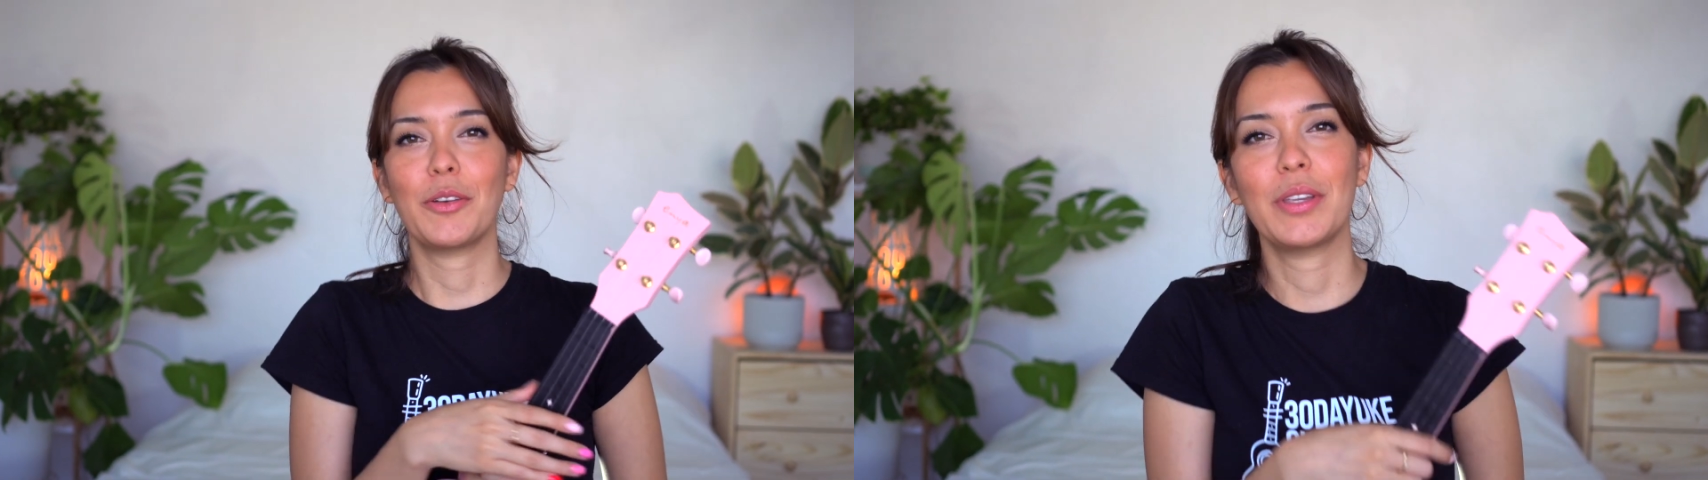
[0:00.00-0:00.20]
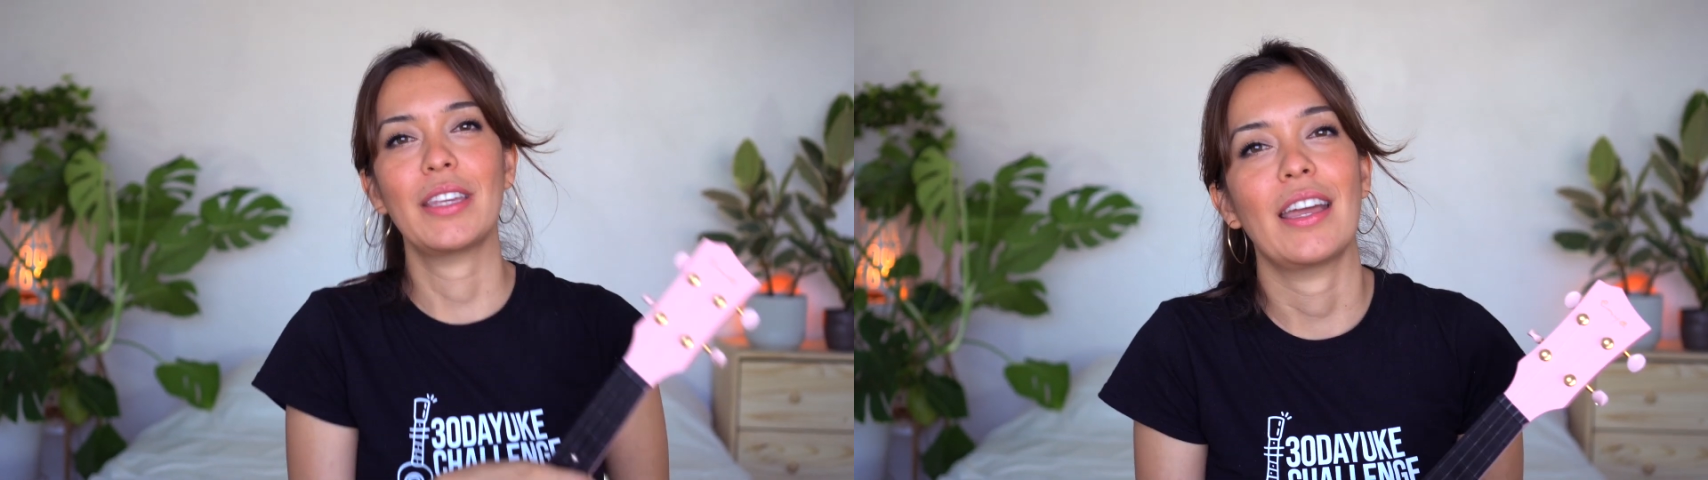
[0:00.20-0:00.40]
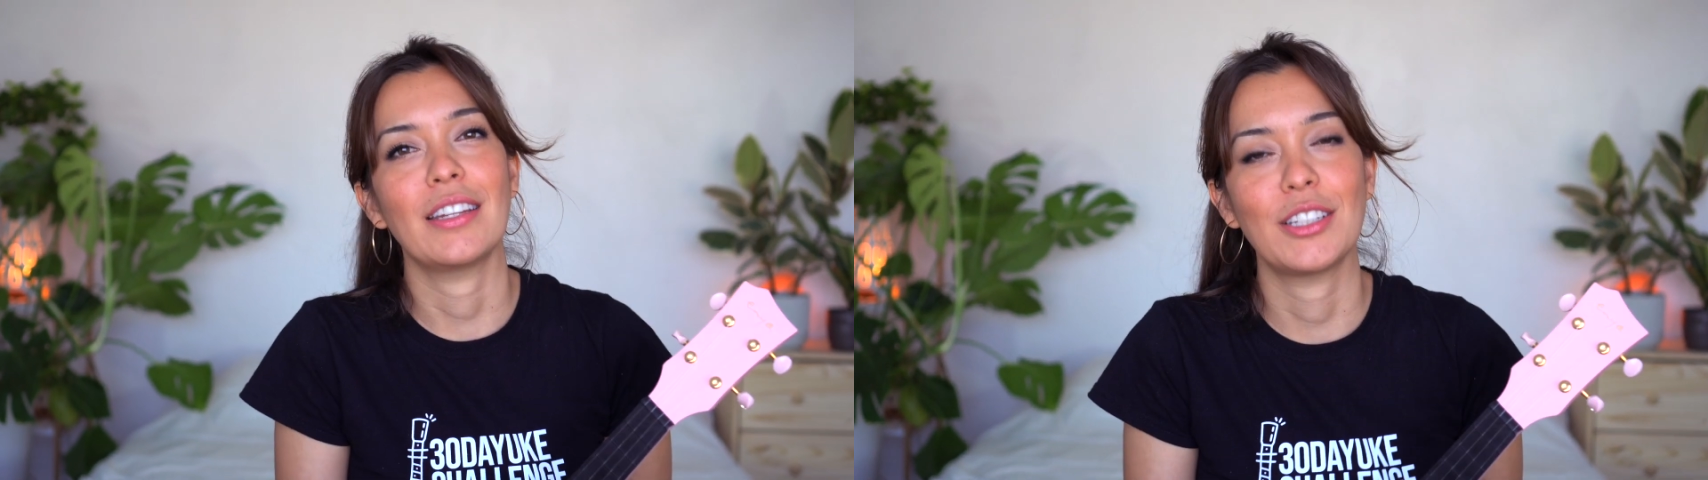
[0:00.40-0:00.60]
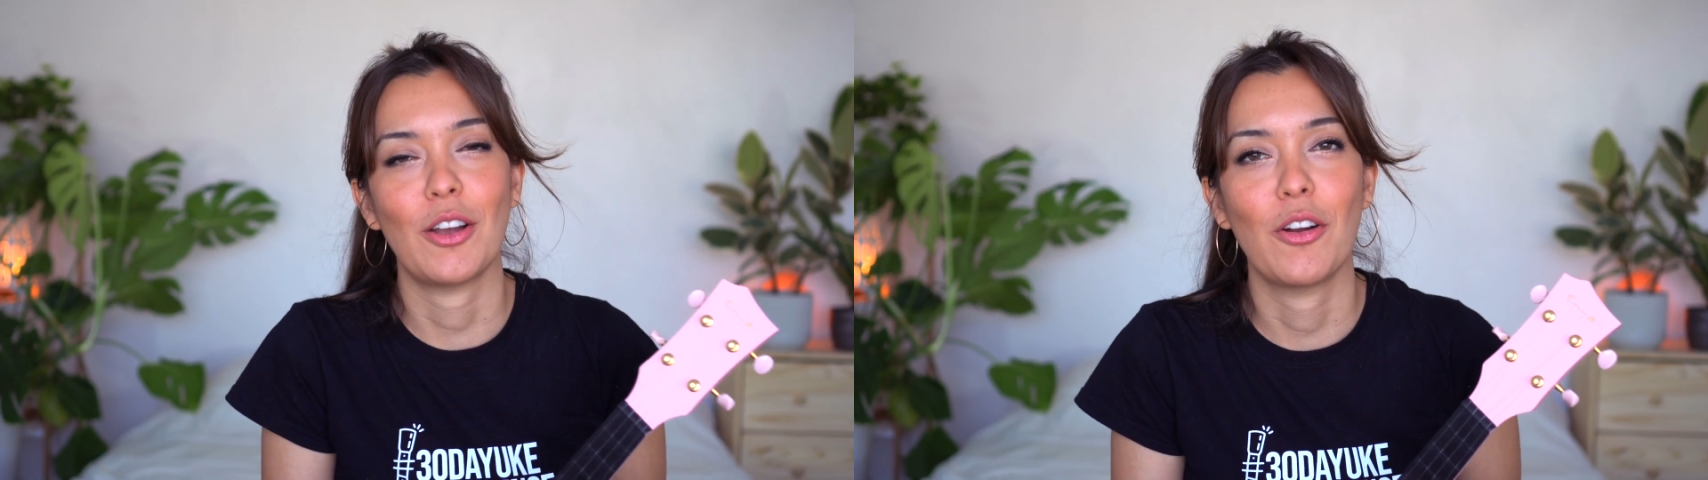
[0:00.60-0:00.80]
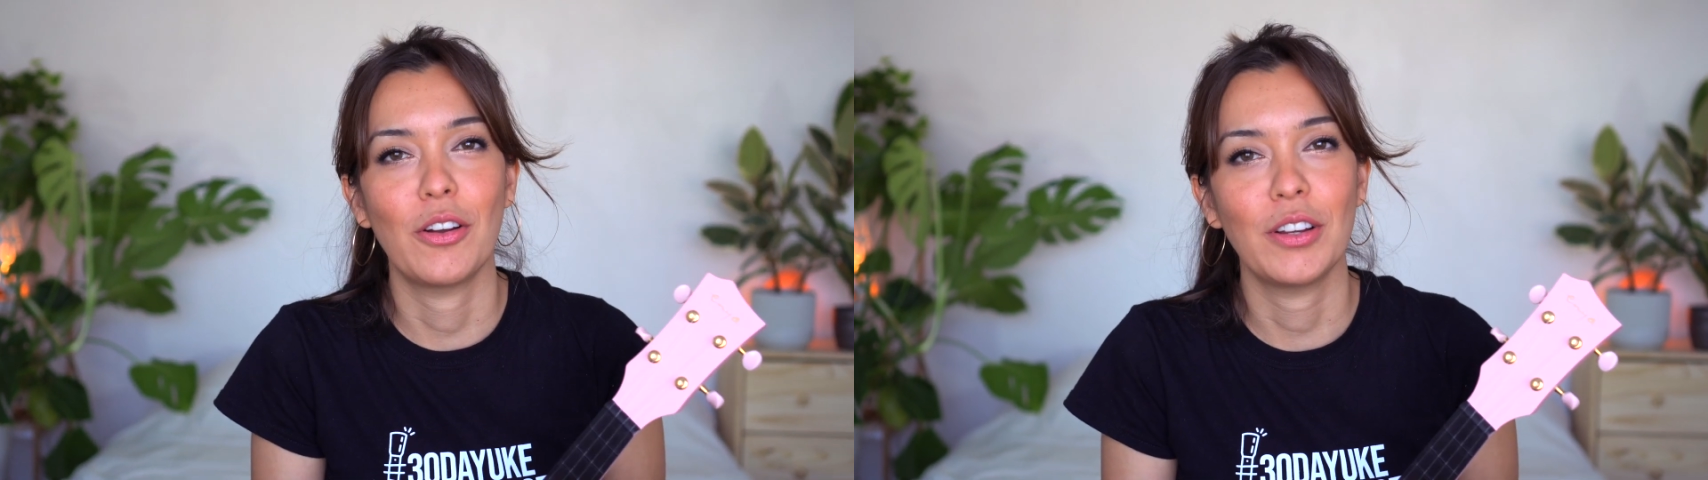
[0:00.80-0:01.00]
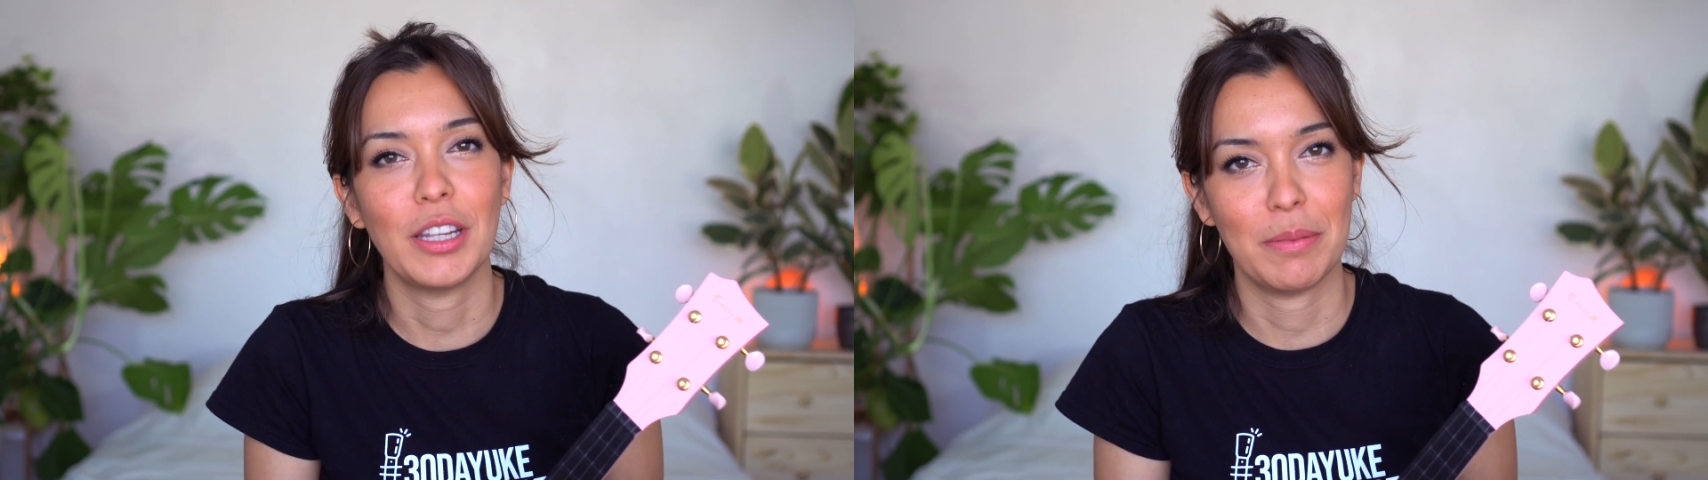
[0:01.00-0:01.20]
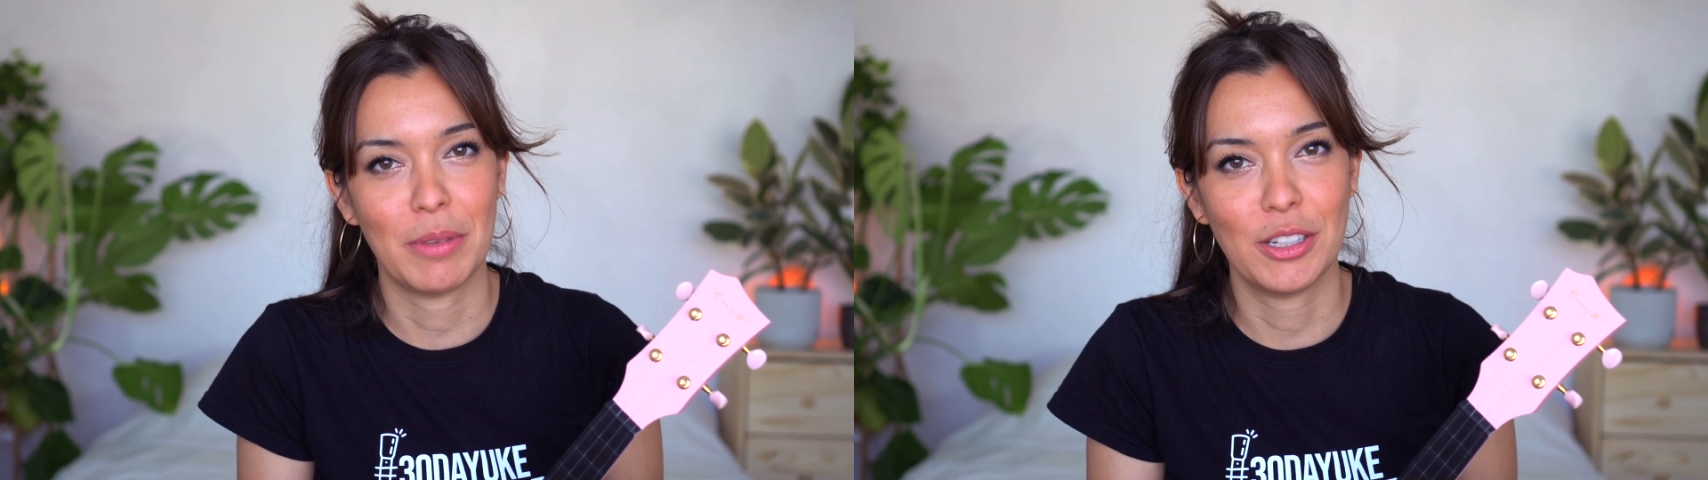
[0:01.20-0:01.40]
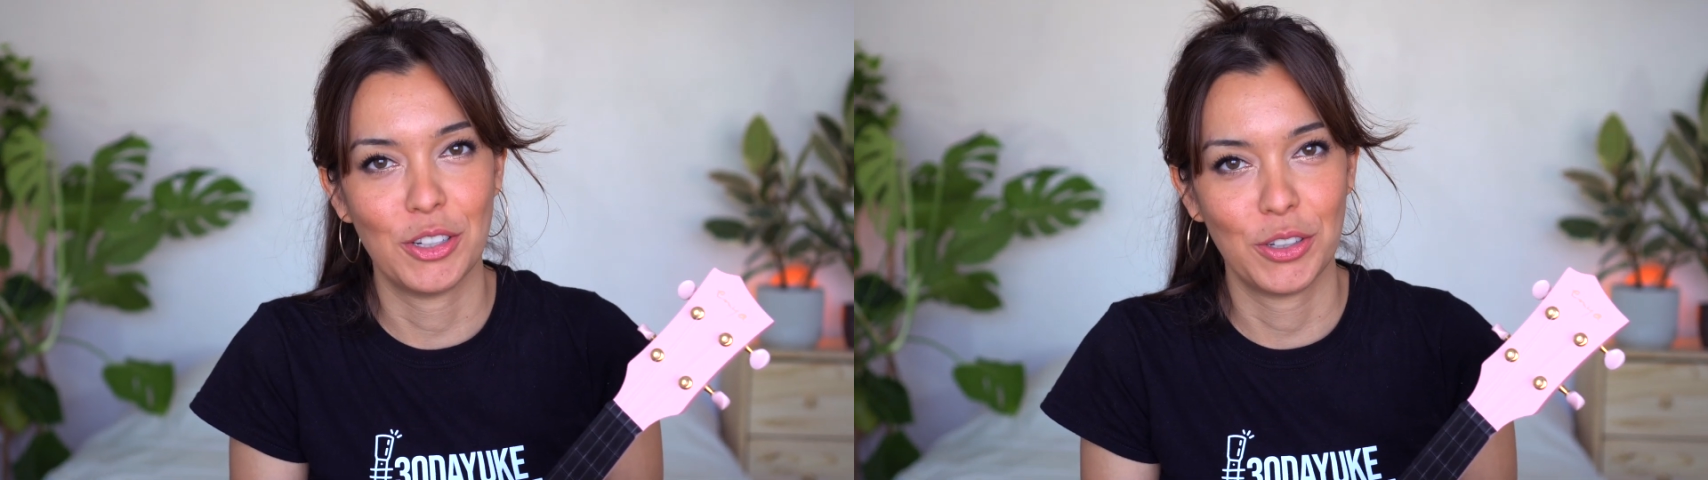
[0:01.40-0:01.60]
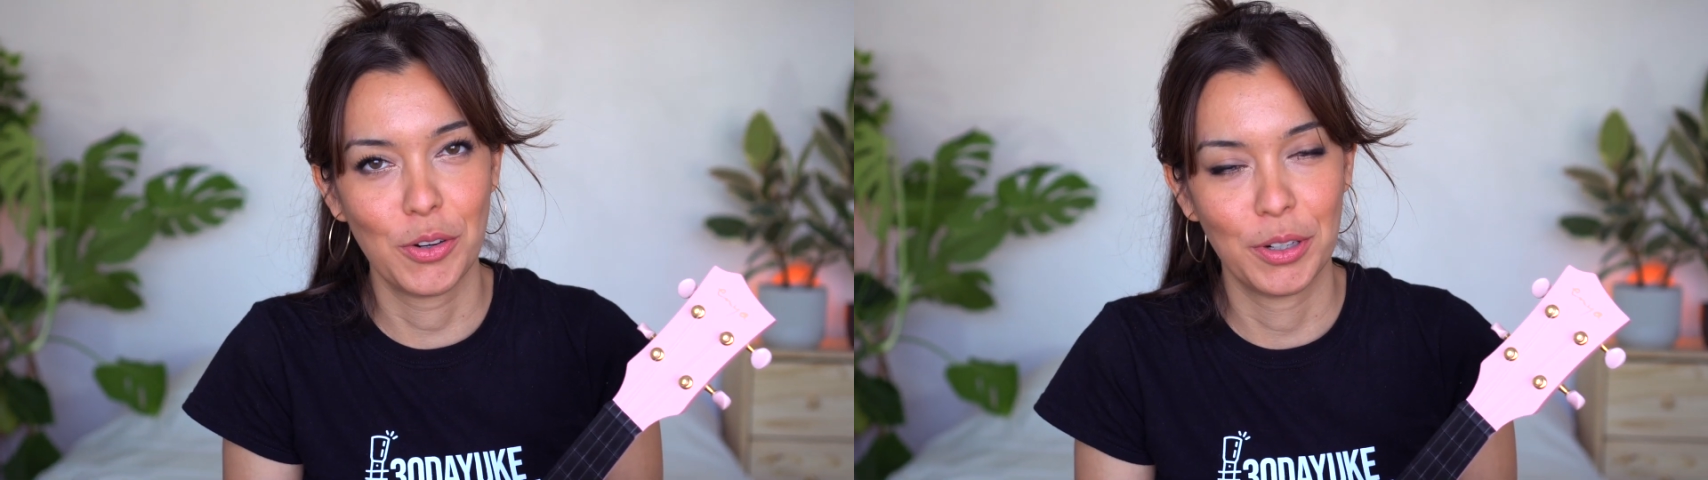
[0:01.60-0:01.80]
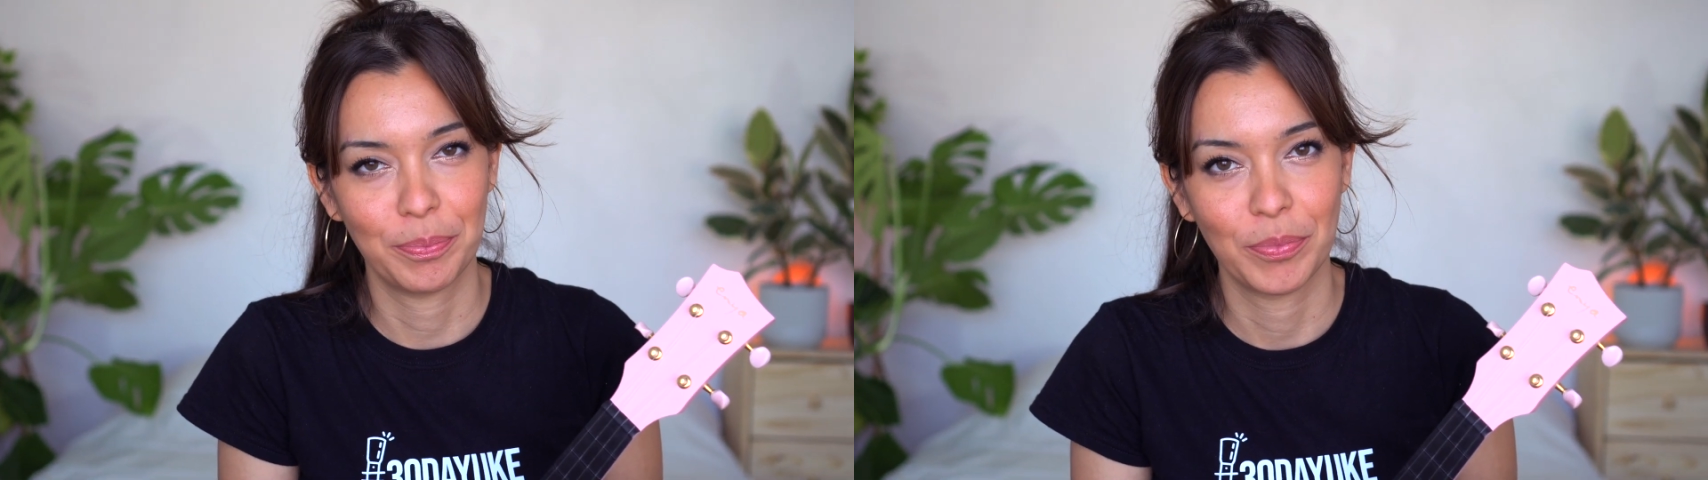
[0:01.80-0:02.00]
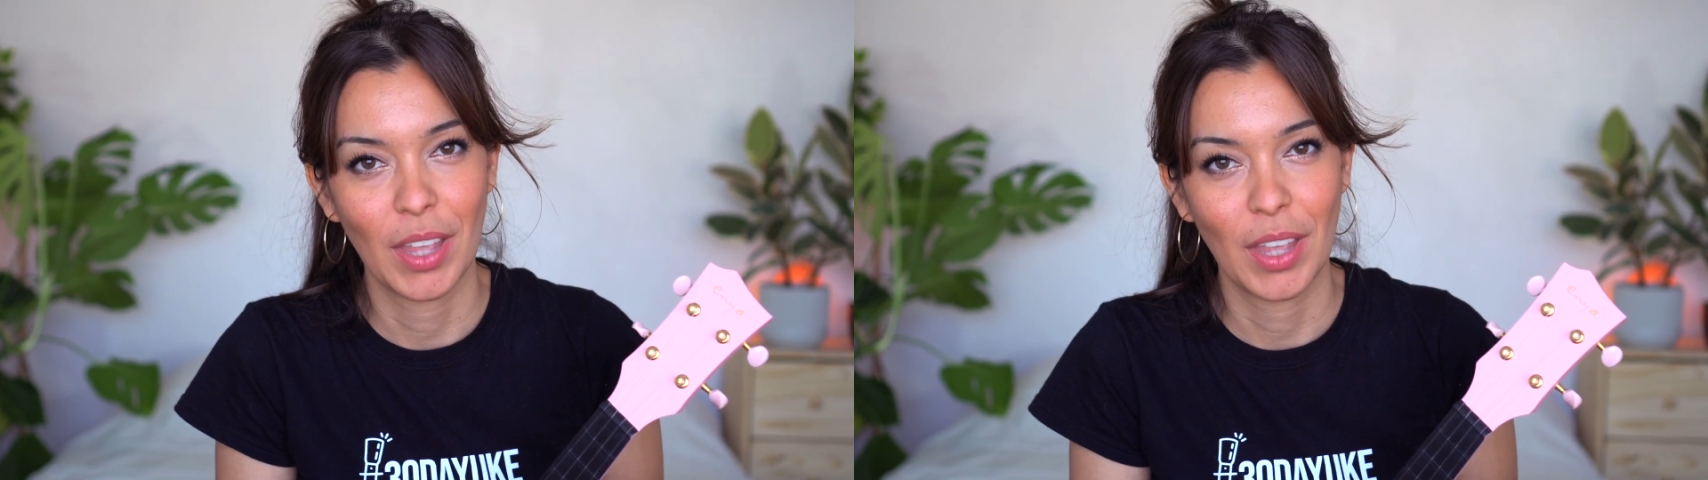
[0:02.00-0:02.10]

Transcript: how we get our E major chord.